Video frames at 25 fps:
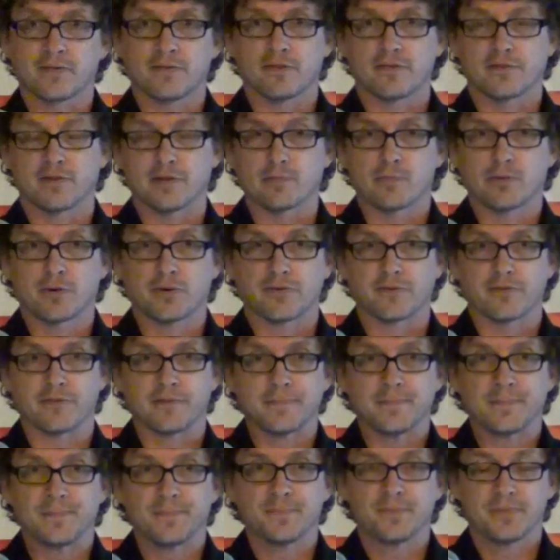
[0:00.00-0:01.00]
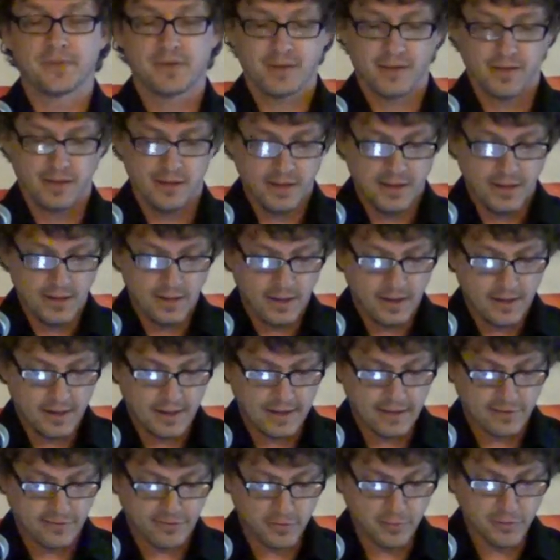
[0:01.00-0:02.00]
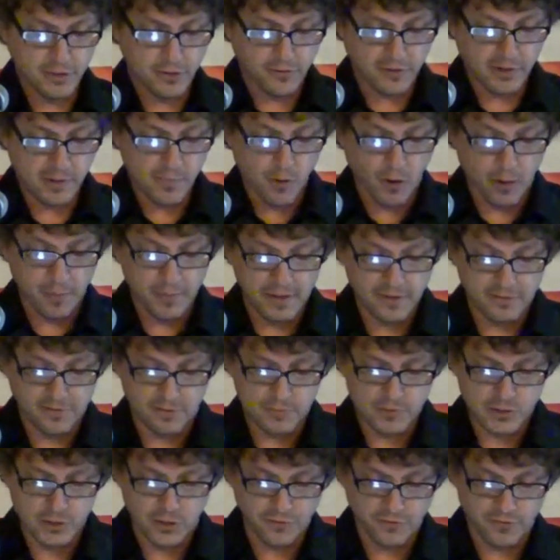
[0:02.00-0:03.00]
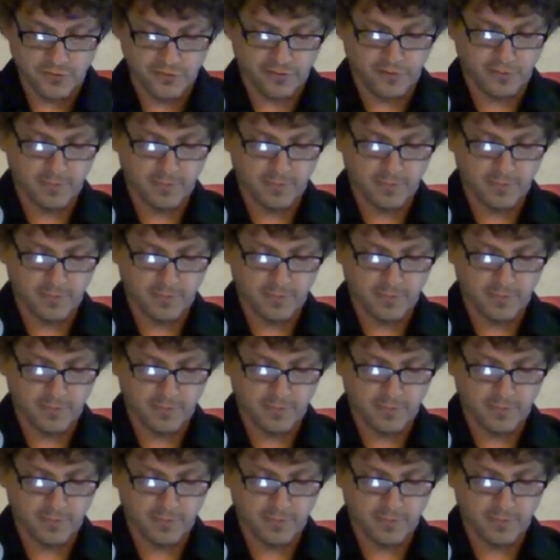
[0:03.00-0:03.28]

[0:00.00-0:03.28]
existent person. Uh, similar to Mormonism, Joseph